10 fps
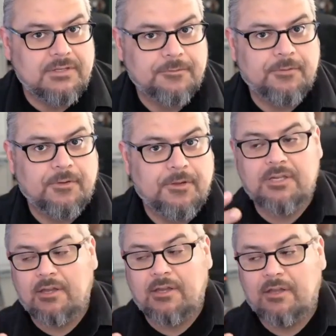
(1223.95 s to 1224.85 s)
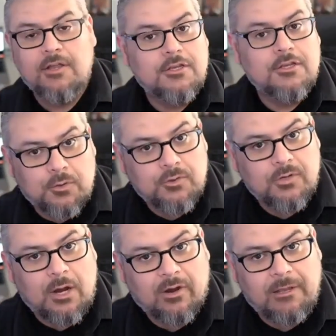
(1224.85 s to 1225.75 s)
It was a social
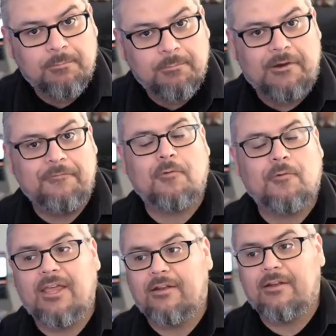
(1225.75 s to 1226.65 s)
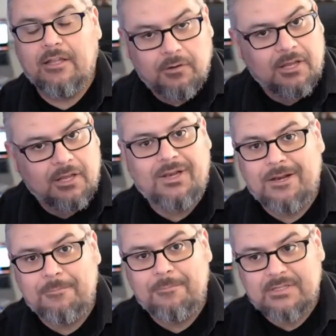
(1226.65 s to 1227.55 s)
networking platform that literally went out of
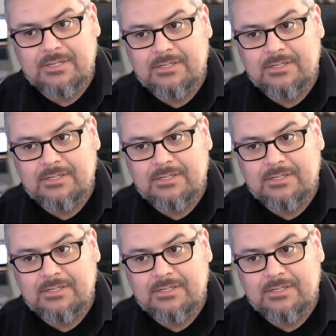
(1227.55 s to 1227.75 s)
business,